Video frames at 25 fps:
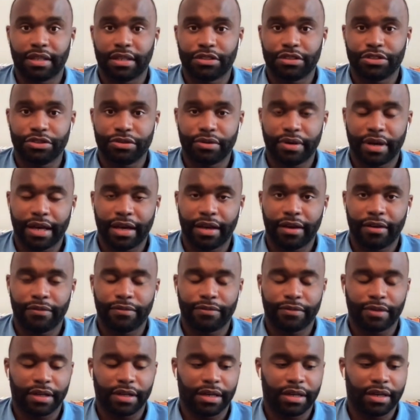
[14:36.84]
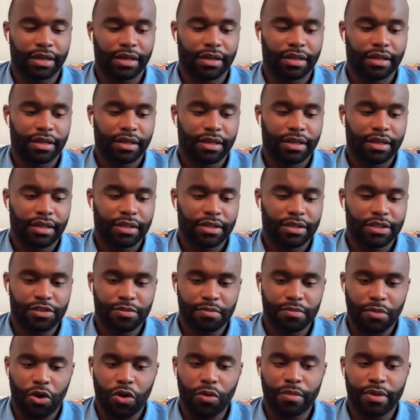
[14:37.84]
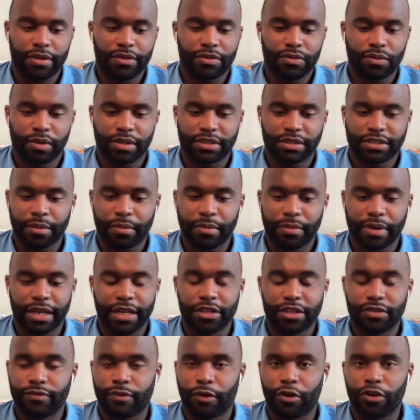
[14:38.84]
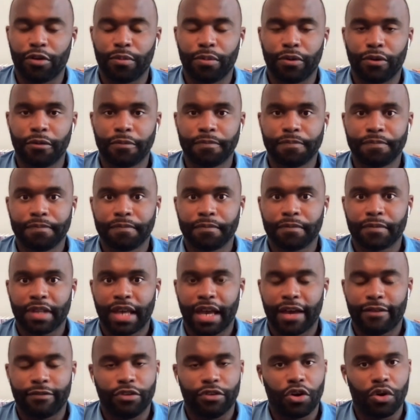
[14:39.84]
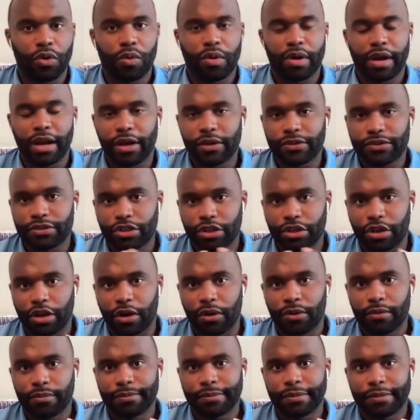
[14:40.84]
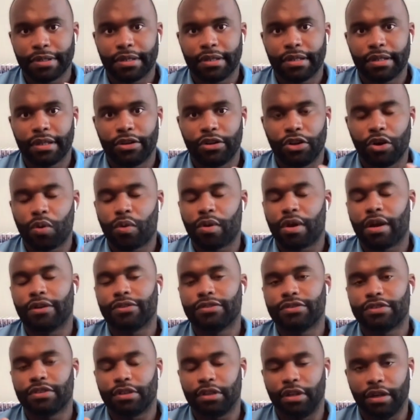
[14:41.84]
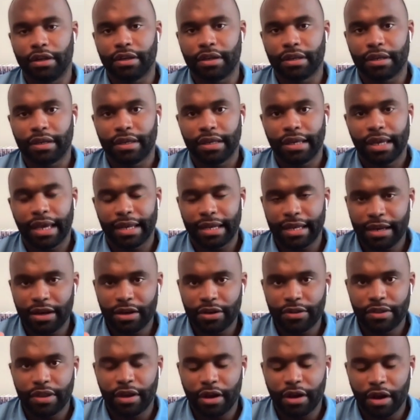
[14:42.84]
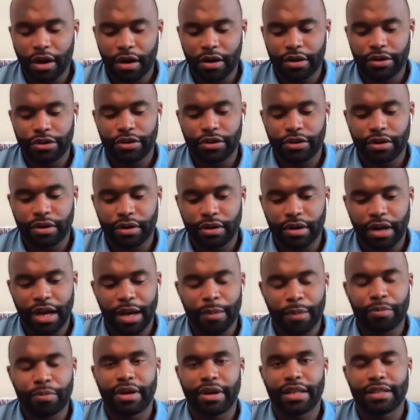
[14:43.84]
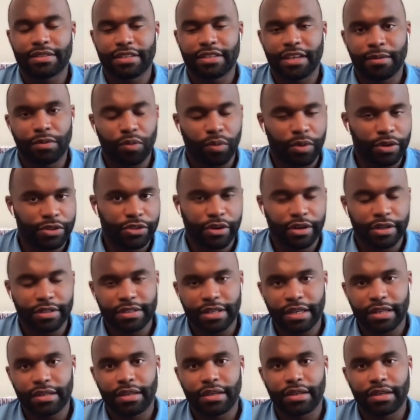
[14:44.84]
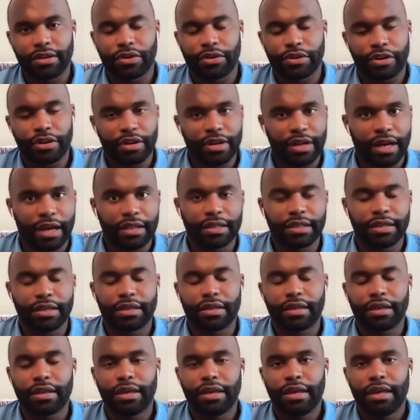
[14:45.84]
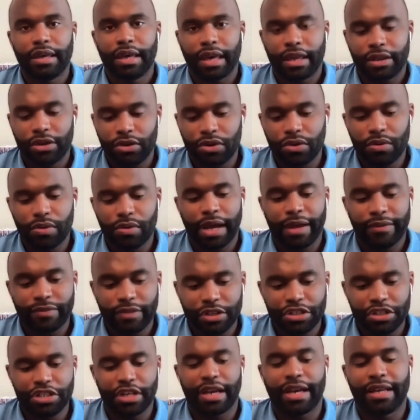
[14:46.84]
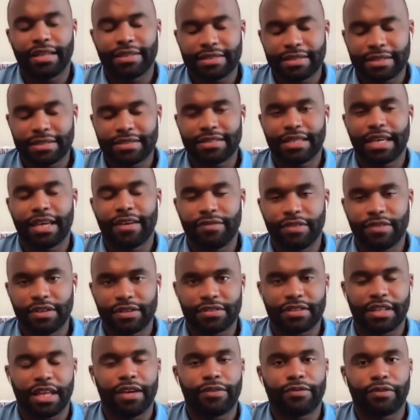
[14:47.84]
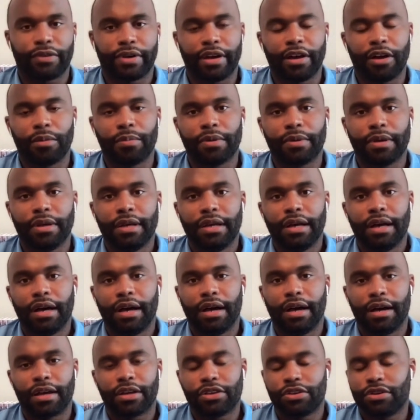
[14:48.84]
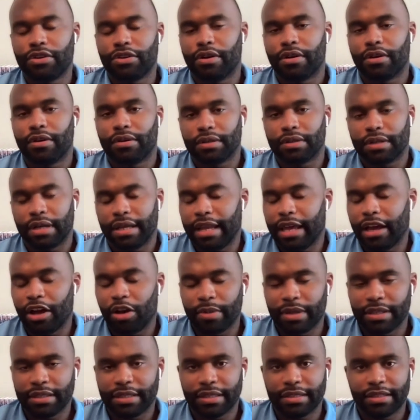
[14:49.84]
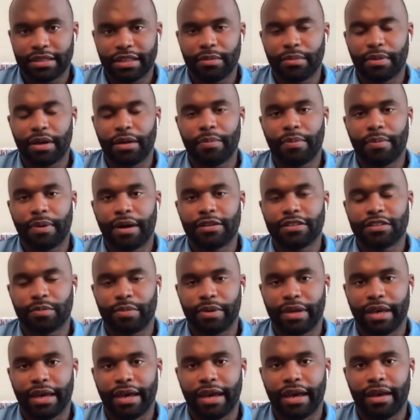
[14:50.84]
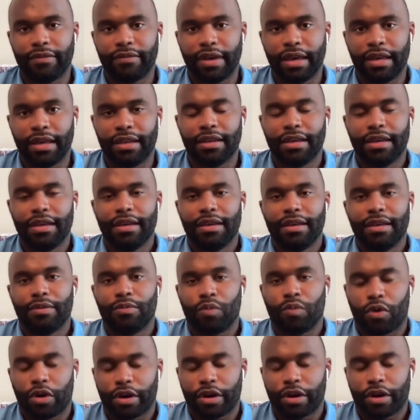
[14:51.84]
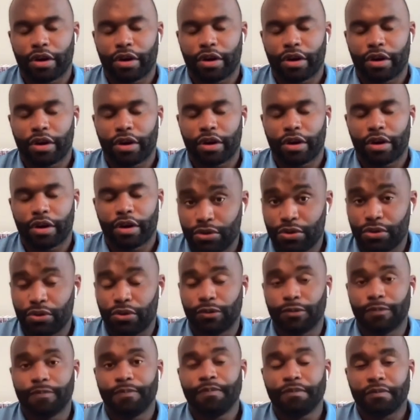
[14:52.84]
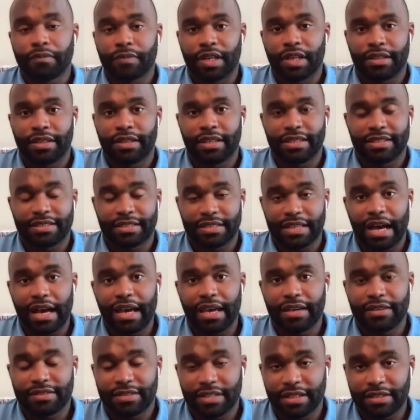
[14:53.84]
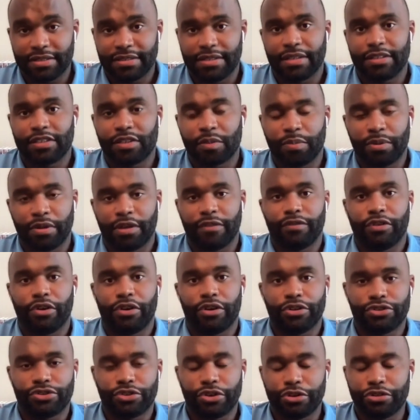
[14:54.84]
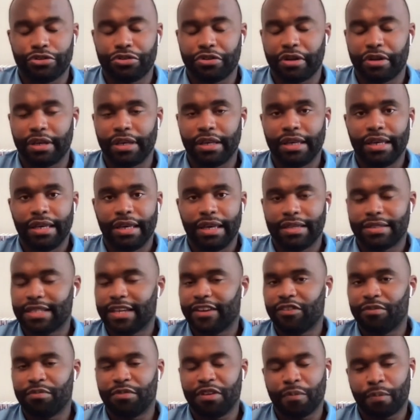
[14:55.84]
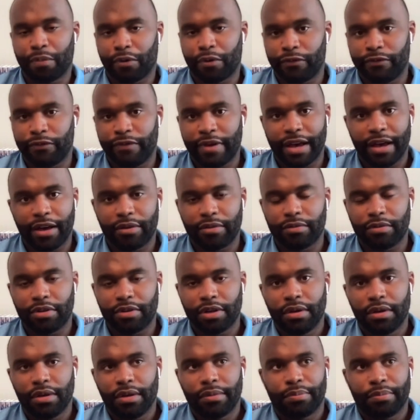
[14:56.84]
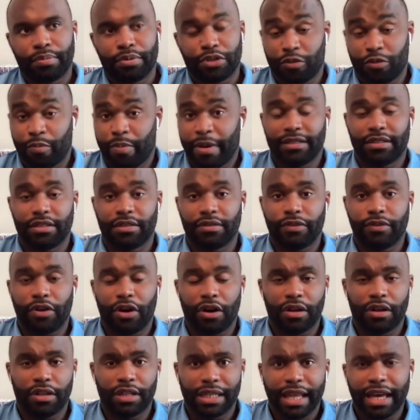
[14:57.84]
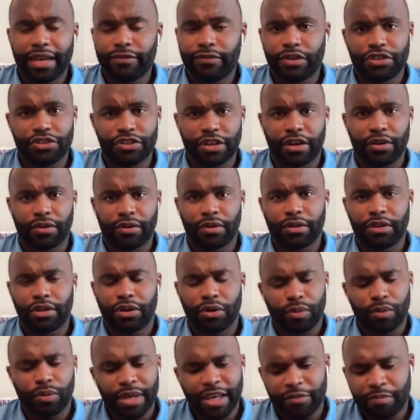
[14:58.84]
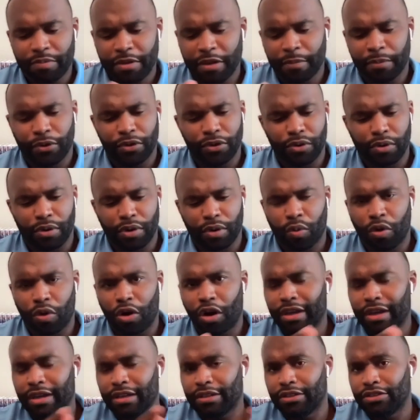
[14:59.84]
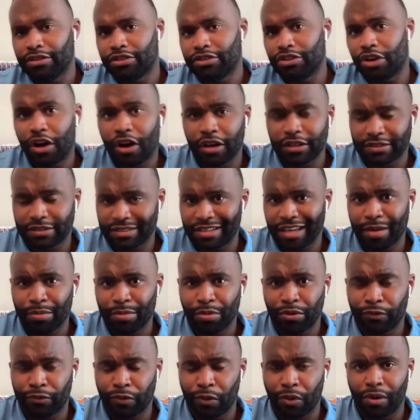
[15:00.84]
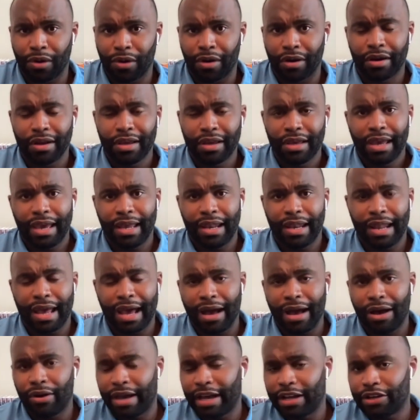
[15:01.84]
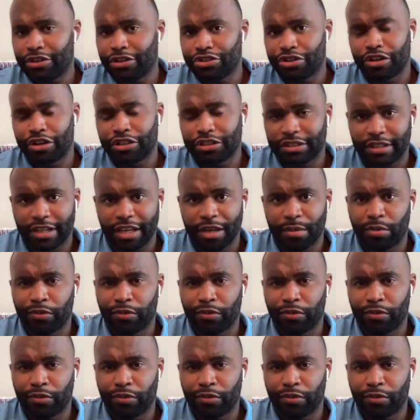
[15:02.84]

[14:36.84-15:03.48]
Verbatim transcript: that you have this moment where somebody is vulnerable, have nowhere else to go and nowhere else to look. And here they are on your operating table with your attending or your colleague, and you have the chance to save this life or help cure an ailment that they might possibly have. And working through this science, this discipline of neurosurgery, it's given me profound perspective on life in general. You know, we have people who are walking dogs the day before and out at church the day